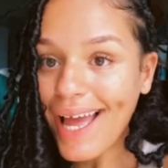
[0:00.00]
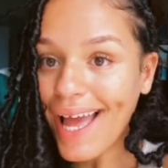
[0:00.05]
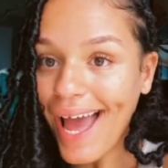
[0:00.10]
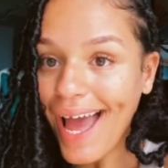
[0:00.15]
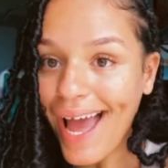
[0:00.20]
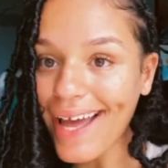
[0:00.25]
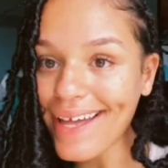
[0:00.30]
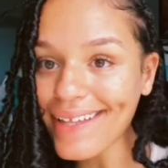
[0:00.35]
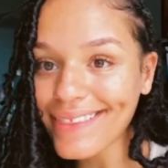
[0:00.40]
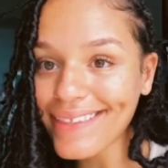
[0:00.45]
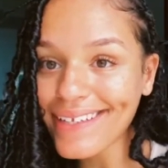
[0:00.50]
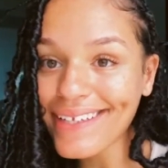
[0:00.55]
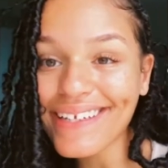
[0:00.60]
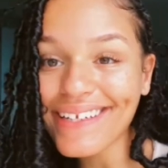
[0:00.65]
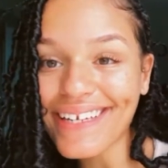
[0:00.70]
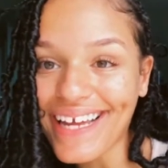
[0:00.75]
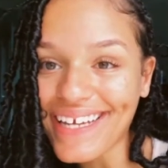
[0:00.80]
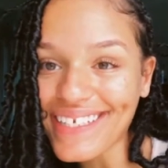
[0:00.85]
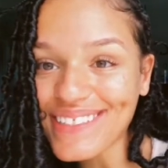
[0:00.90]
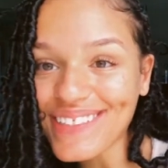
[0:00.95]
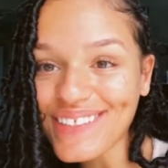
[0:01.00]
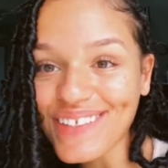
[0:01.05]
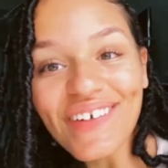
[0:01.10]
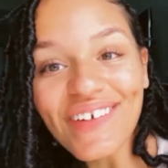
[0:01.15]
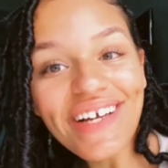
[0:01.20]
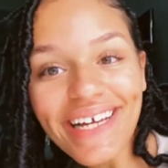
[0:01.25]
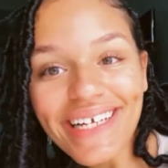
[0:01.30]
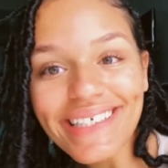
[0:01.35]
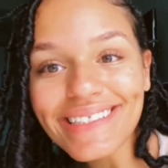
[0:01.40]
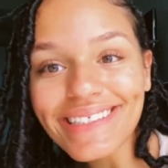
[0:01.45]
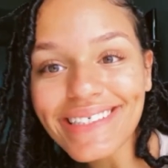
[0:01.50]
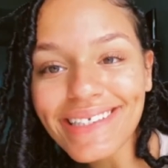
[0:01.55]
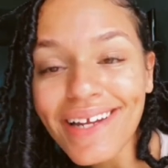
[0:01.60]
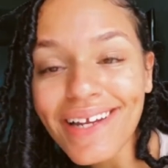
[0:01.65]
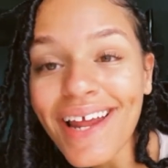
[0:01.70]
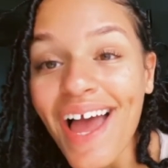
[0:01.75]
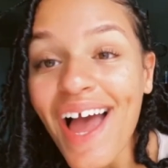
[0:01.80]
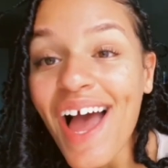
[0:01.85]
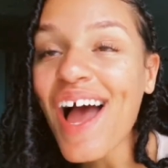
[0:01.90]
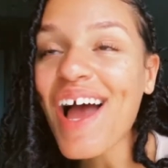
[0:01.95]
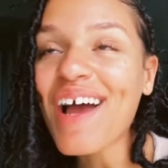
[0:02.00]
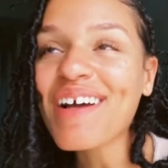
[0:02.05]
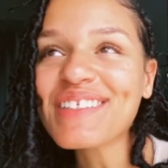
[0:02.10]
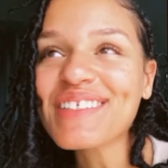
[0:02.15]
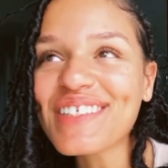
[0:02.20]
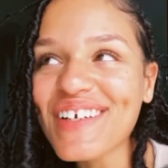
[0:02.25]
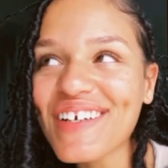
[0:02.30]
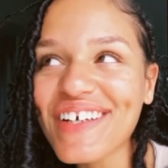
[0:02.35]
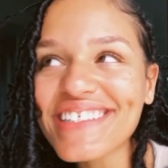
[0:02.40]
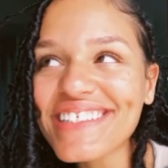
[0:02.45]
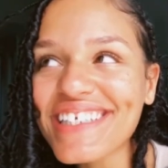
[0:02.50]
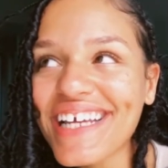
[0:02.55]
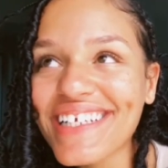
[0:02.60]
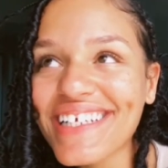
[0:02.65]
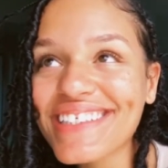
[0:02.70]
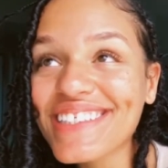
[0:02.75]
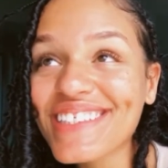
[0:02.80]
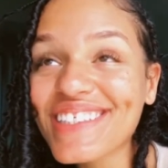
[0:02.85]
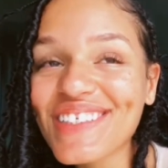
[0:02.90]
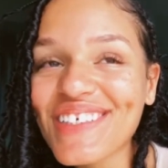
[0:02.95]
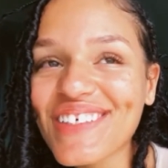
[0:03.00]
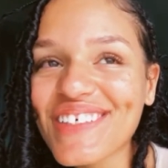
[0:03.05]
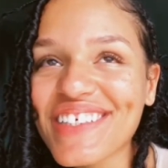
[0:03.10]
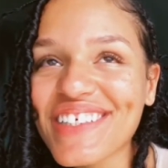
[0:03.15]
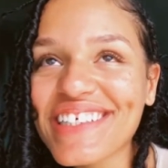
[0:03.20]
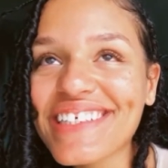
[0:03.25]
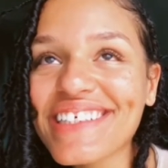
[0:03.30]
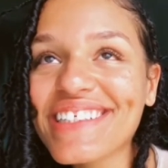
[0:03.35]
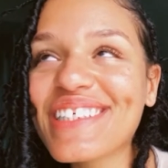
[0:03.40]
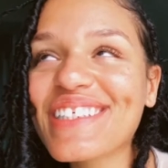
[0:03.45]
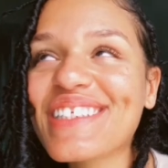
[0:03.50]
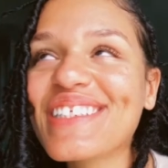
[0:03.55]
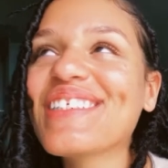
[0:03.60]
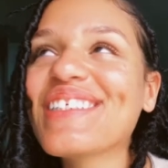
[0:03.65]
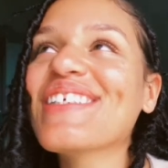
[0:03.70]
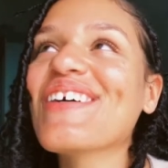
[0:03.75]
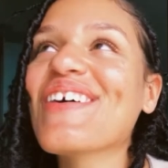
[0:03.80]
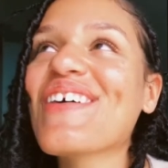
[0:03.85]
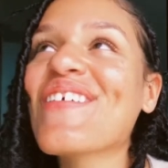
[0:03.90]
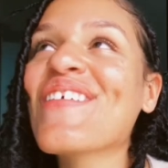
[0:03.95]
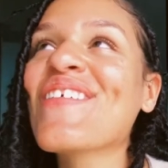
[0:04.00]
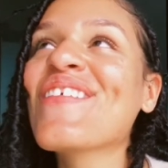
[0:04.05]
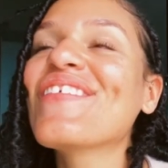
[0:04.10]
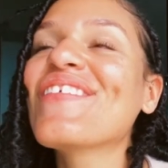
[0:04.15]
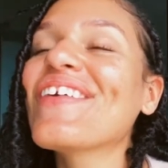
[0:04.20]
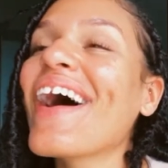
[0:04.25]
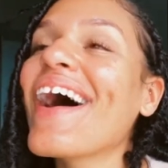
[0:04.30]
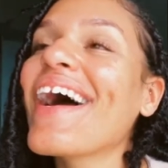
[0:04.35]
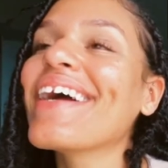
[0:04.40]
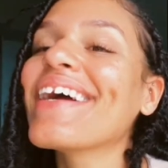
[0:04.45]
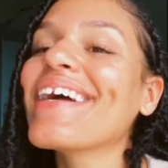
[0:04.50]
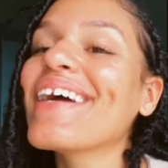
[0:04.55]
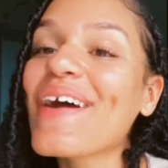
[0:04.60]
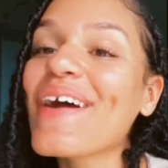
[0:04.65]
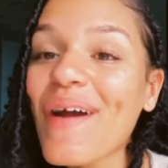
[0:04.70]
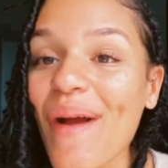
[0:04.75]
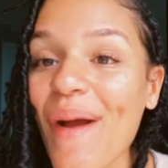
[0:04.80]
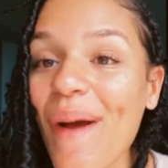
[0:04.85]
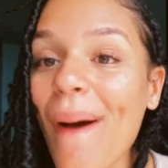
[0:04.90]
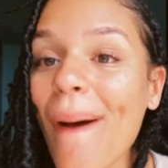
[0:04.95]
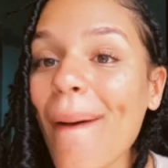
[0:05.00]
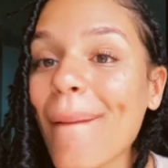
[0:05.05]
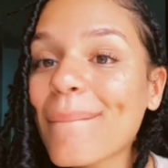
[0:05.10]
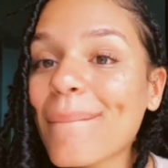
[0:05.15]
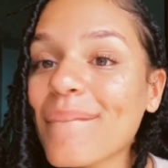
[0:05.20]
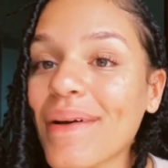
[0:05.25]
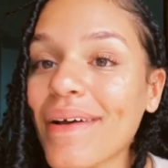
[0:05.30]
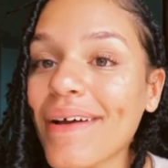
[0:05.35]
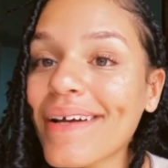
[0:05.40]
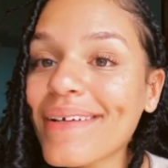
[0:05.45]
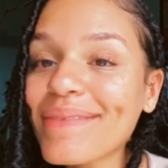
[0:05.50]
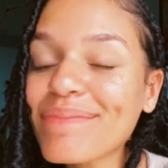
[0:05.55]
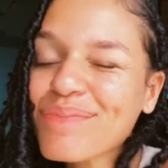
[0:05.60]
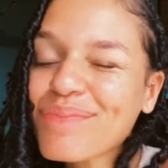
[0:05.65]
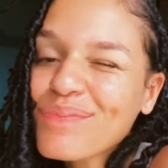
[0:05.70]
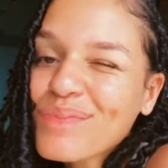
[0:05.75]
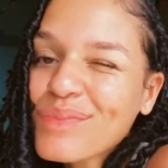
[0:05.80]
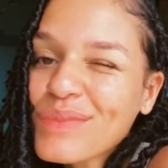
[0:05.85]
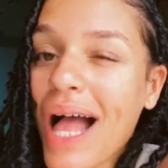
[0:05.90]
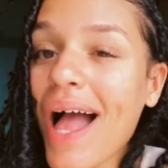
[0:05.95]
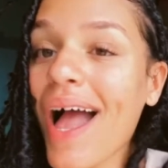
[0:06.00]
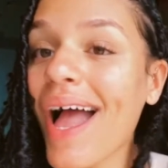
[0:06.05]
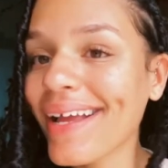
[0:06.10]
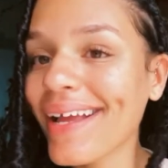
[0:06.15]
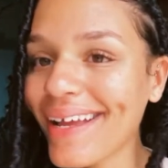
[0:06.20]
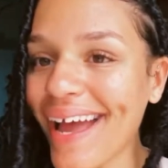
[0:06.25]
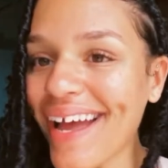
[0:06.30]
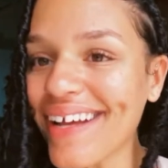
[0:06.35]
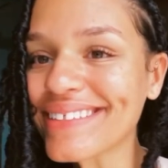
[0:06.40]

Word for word: at the next location i'm so excited to show you because it's so fire but yeah